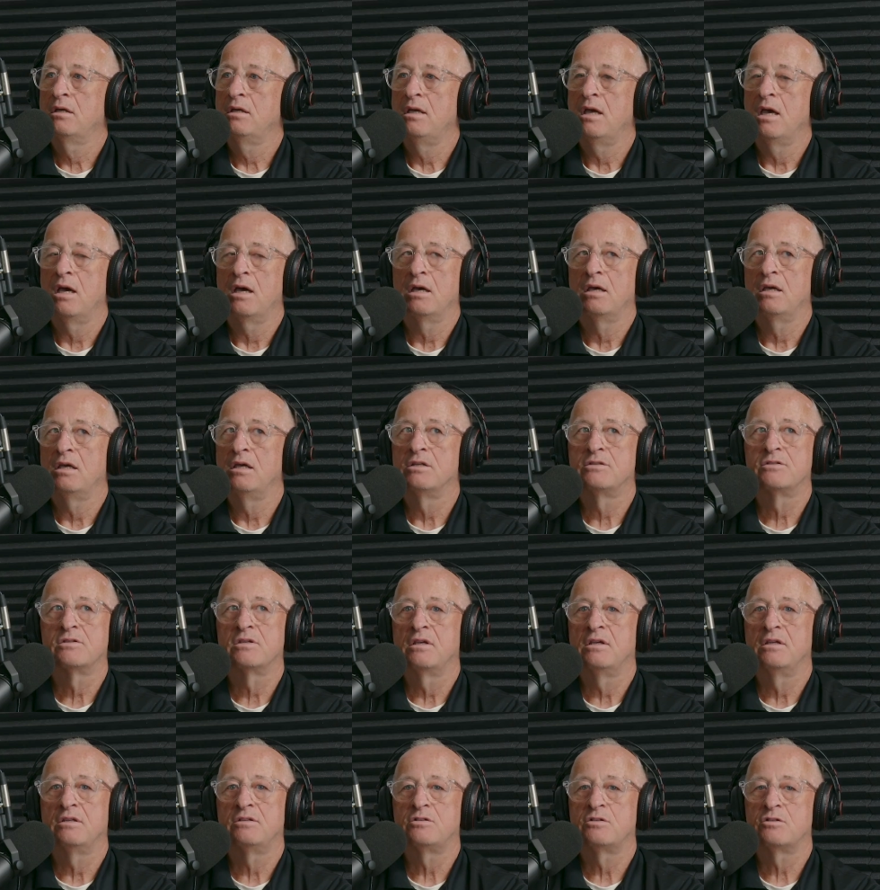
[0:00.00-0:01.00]
It's
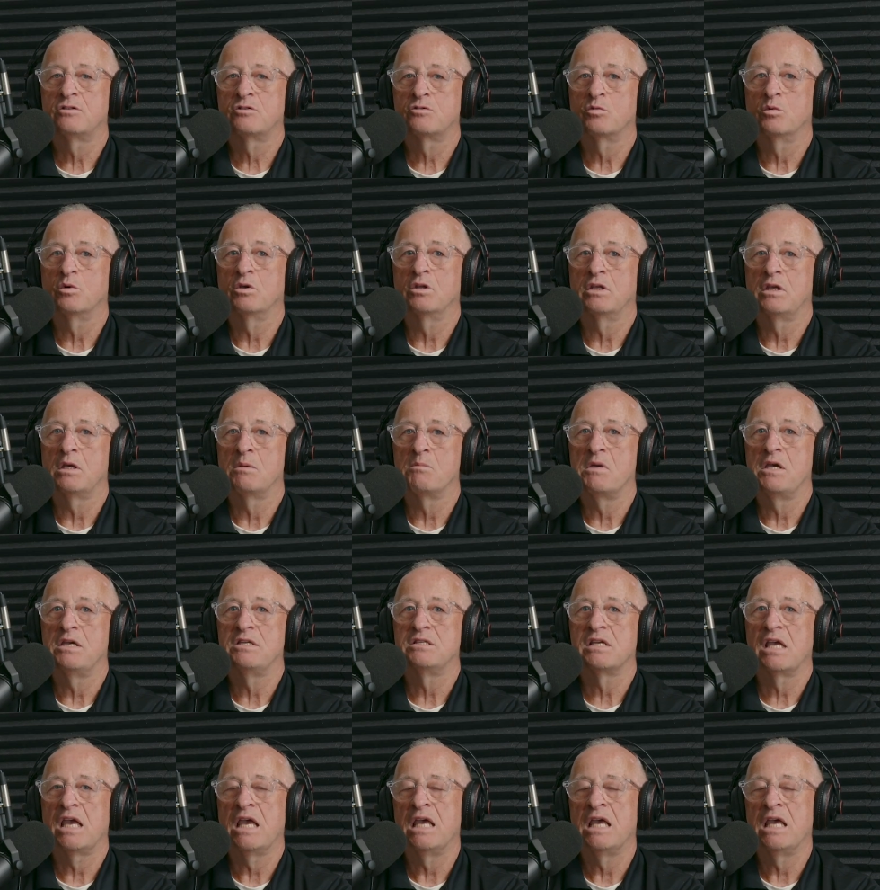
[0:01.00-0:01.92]
just really amazing.